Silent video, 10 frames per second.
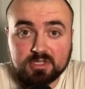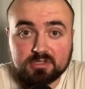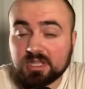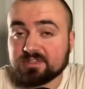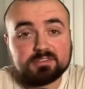
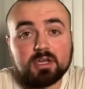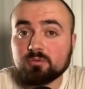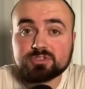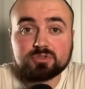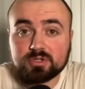That's not
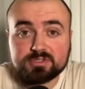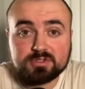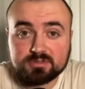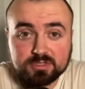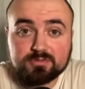what's going to
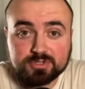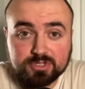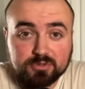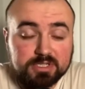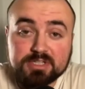deliver you.
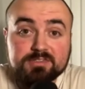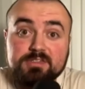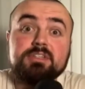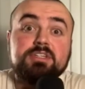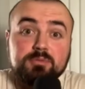And
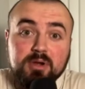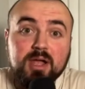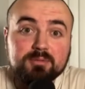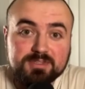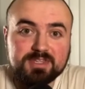instantly you're
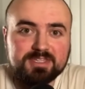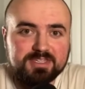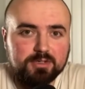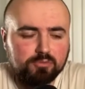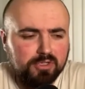probably
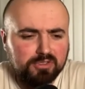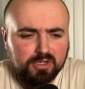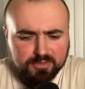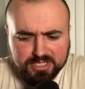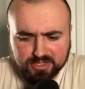thinking, well, oh,
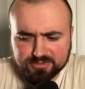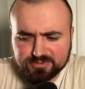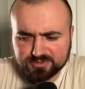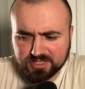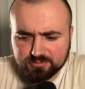wait, are you
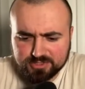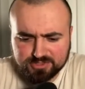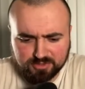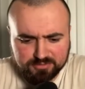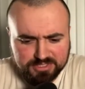saying we
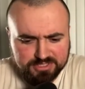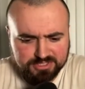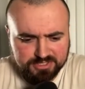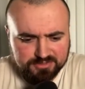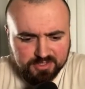don't need
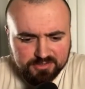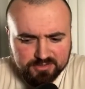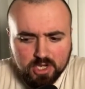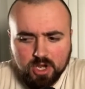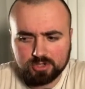Jesus?
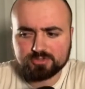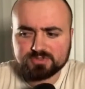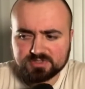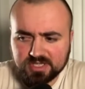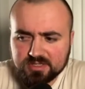Are you
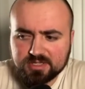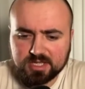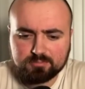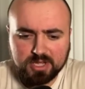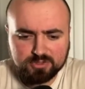saying
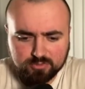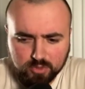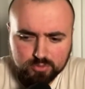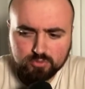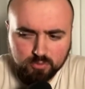that by your
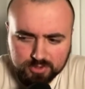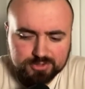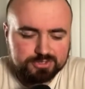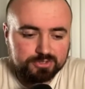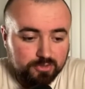own
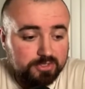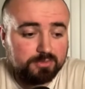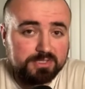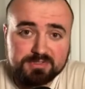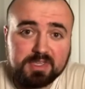works you're going to
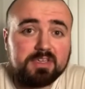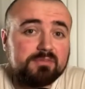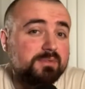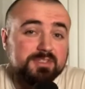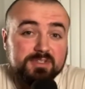be saved?
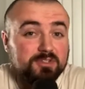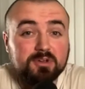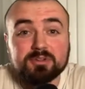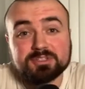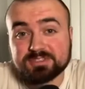Because I
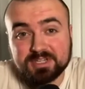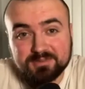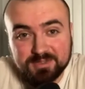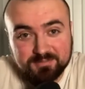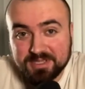know there's going to
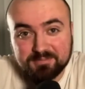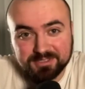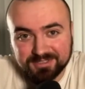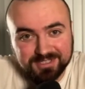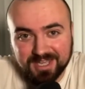be
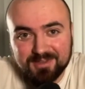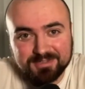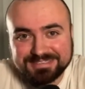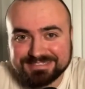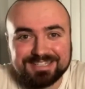people in the
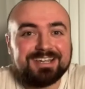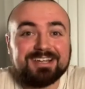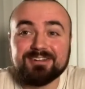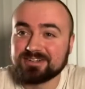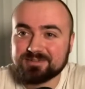comments
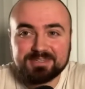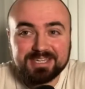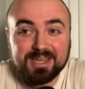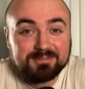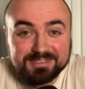who are going to be
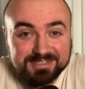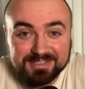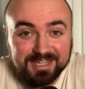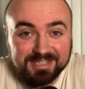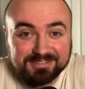commenting
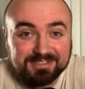that.